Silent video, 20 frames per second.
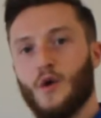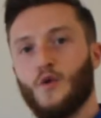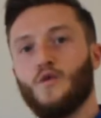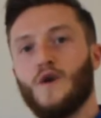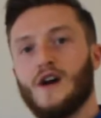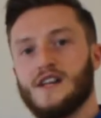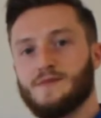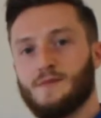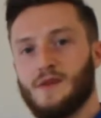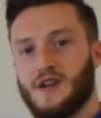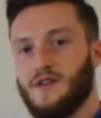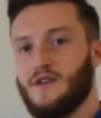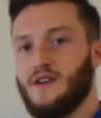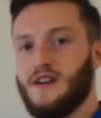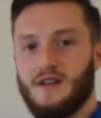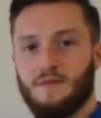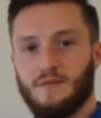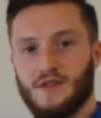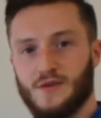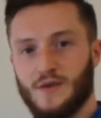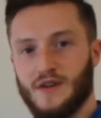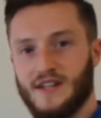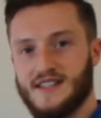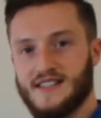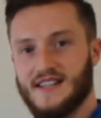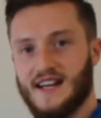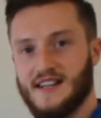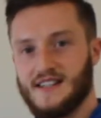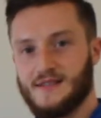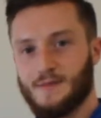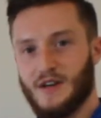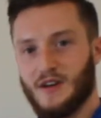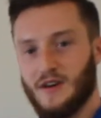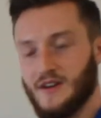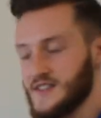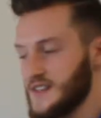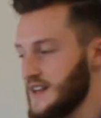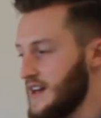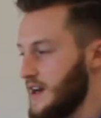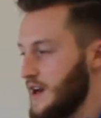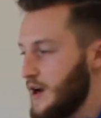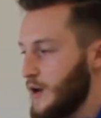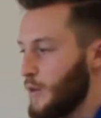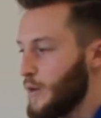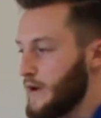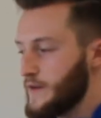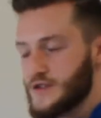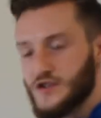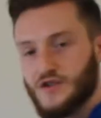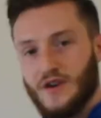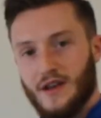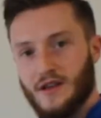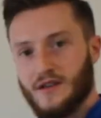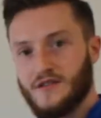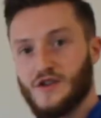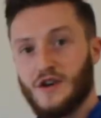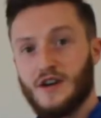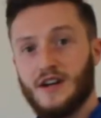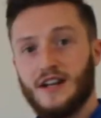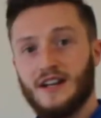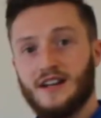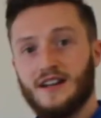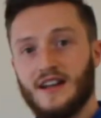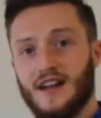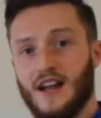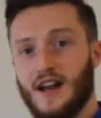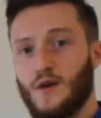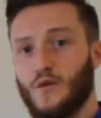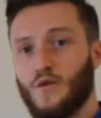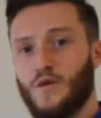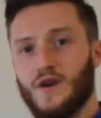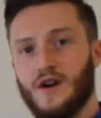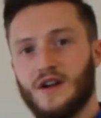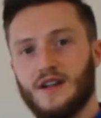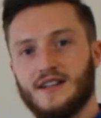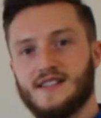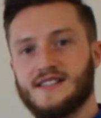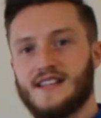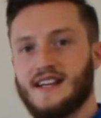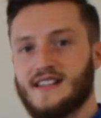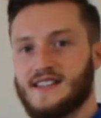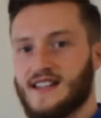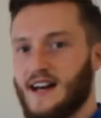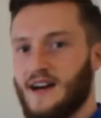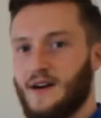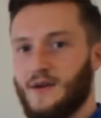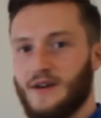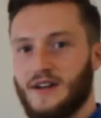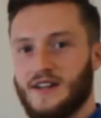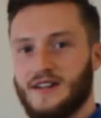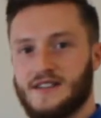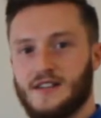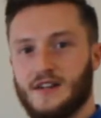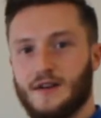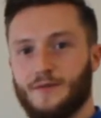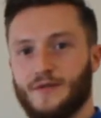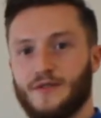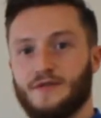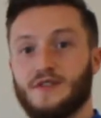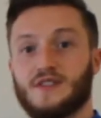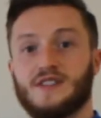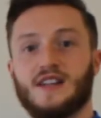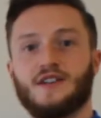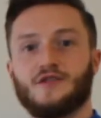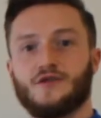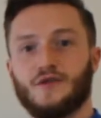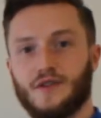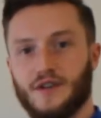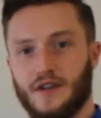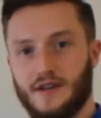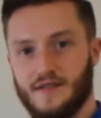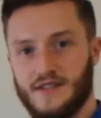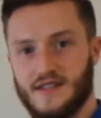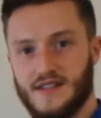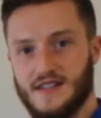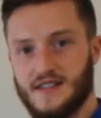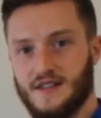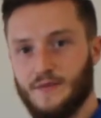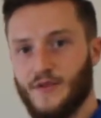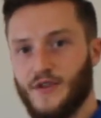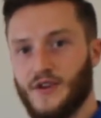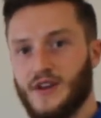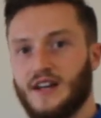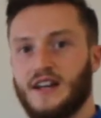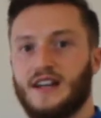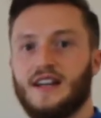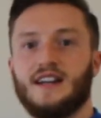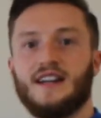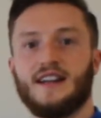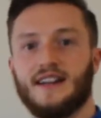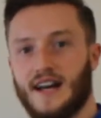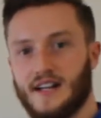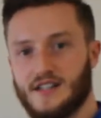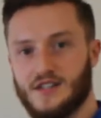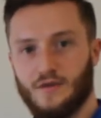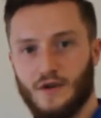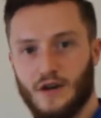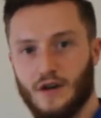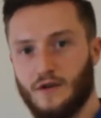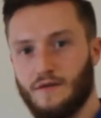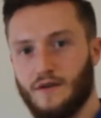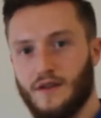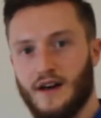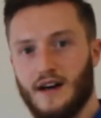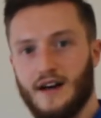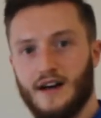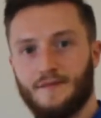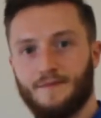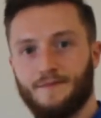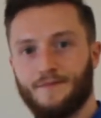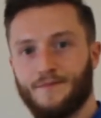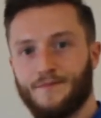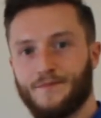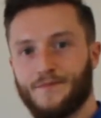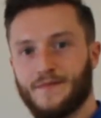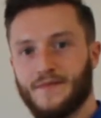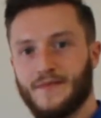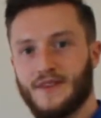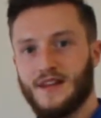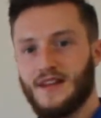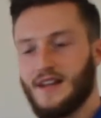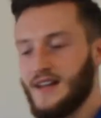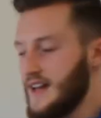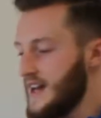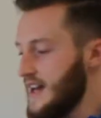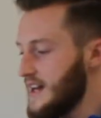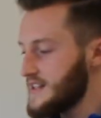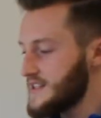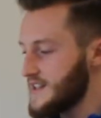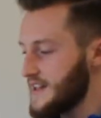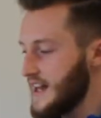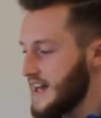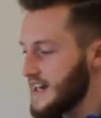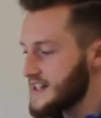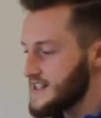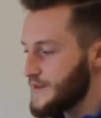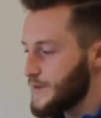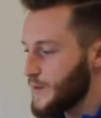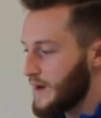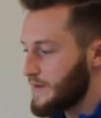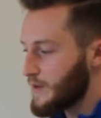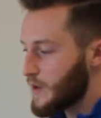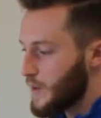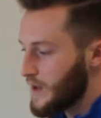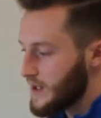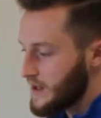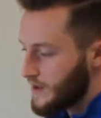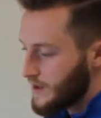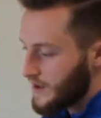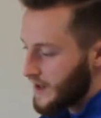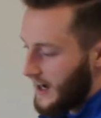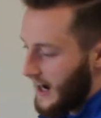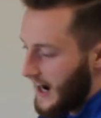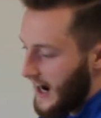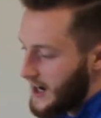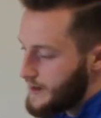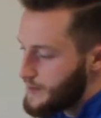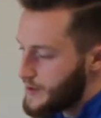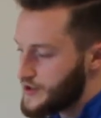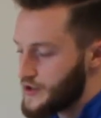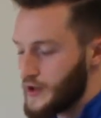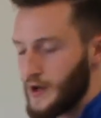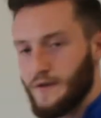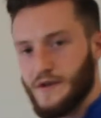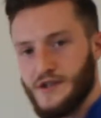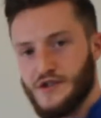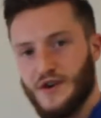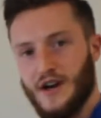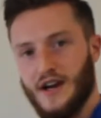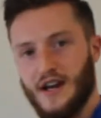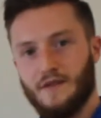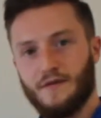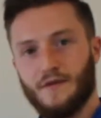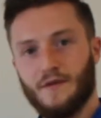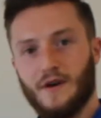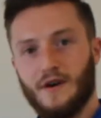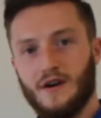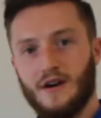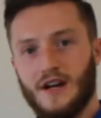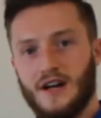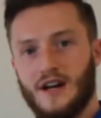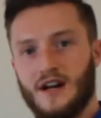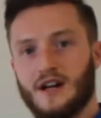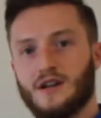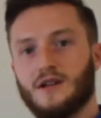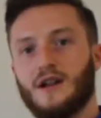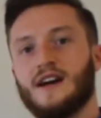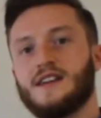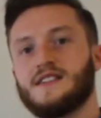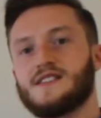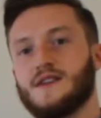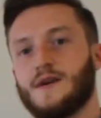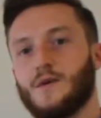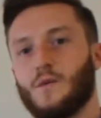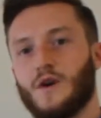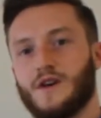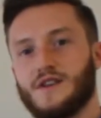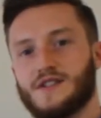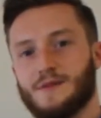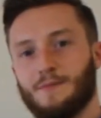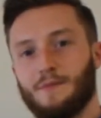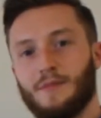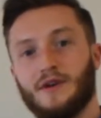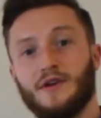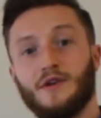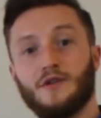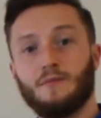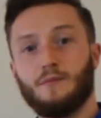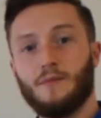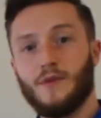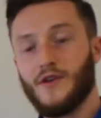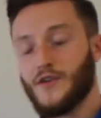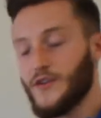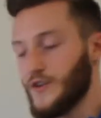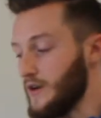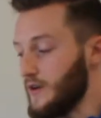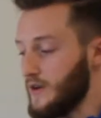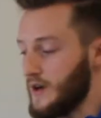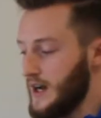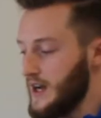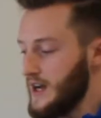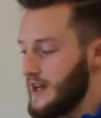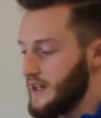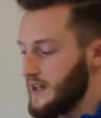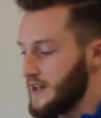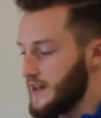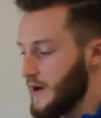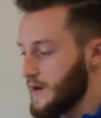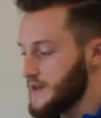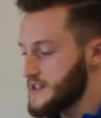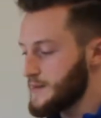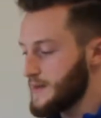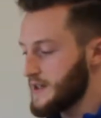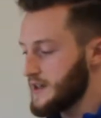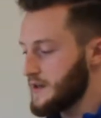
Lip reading: rest period in between sets, because with strength training it really takes it out in terms of your central nervous system, so you're needing that to recover there. So next, if we have a quick look at hypertrophy training for clients that are wanting to build muscle, you're going to be